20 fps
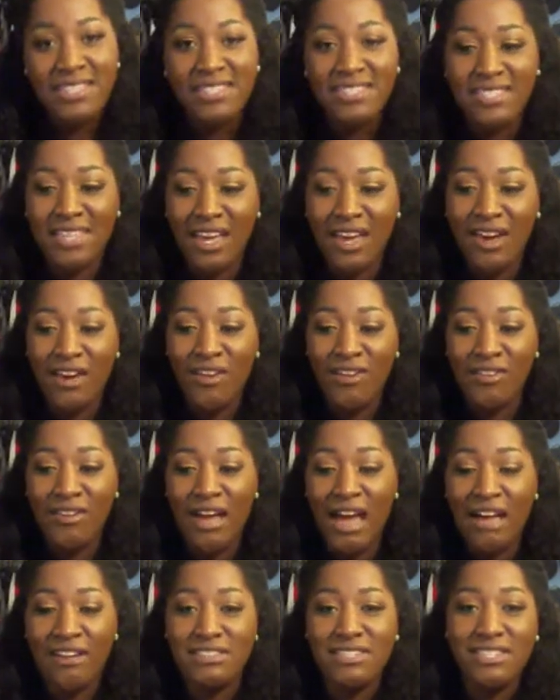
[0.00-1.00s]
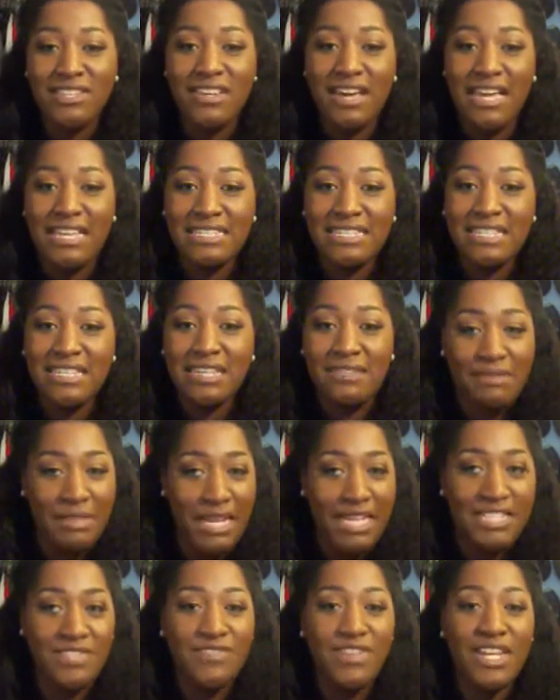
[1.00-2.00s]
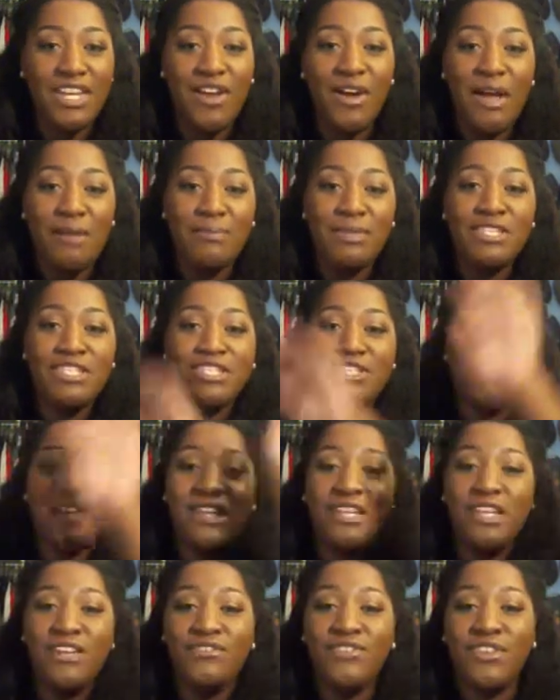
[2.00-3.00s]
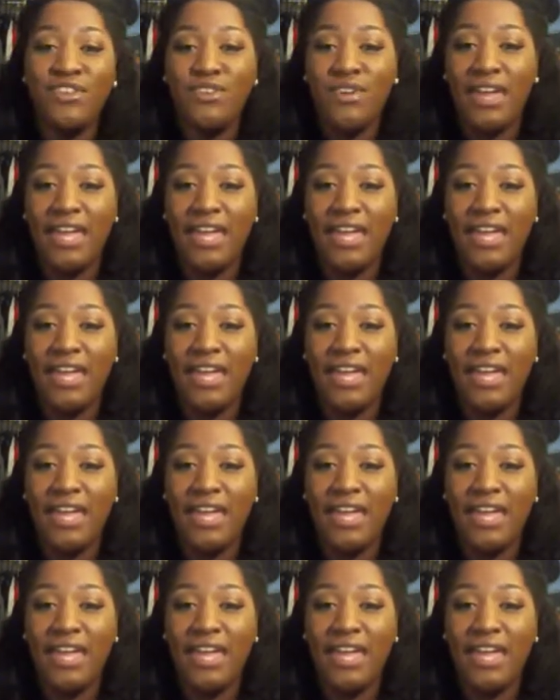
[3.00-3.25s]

So I'll see you guys in the next video. I miss you. I love you.